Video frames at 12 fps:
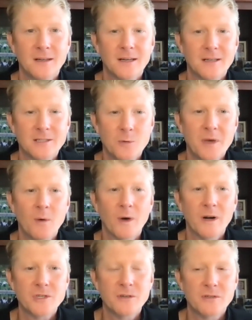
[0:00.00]
So Ben,
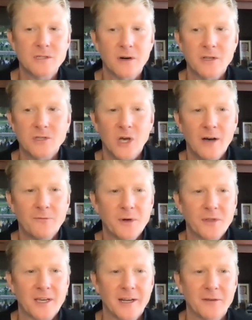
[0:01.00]
why don't you start us off
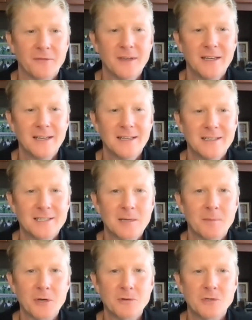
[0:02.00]
with kind of
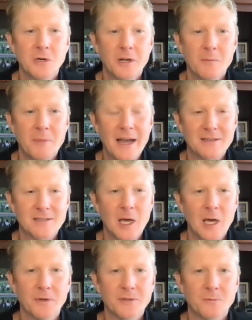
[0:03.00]
some of those good and bad
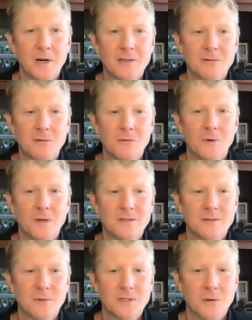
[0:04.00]
examples? Walk us through
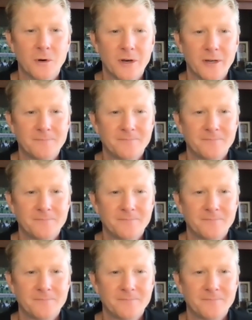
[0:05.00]
what's going on.